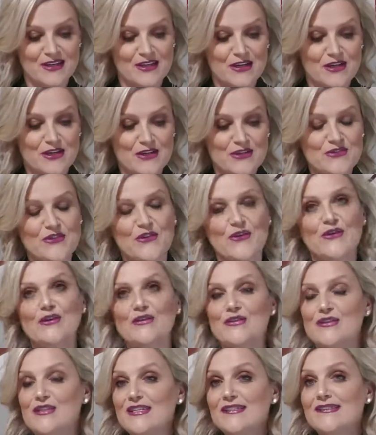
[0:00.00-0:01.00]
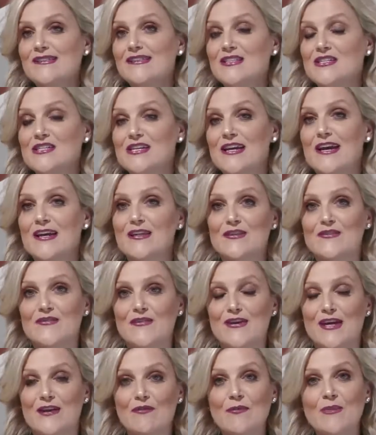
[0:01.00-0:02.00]
So this is a chance
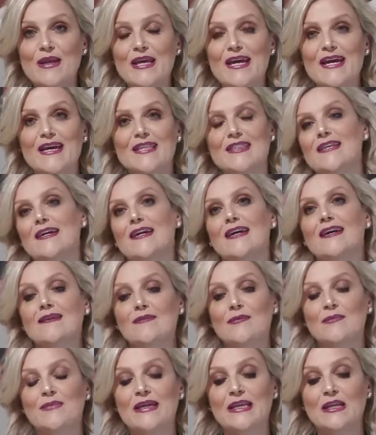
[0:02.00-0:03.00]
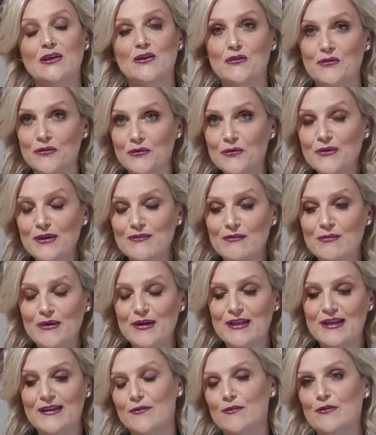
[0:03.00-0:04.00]
for everybody out there, meaning you,
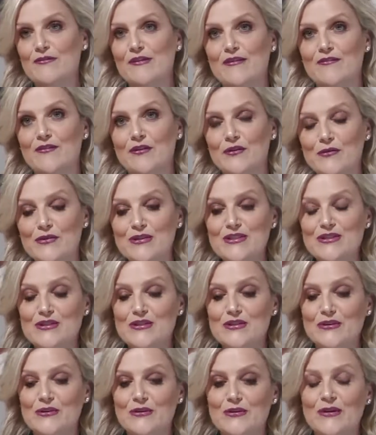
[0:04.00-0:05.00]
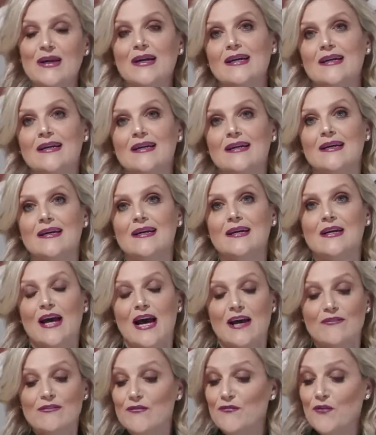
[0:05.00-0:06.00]
everybody, all of our viewers, to
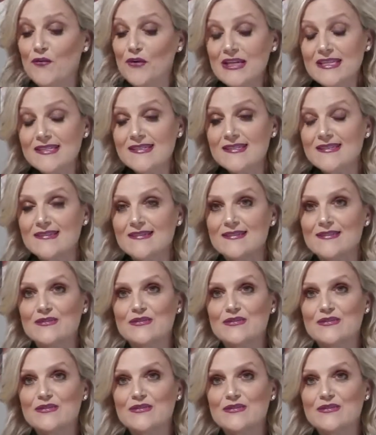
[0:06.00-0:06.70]
have a voice.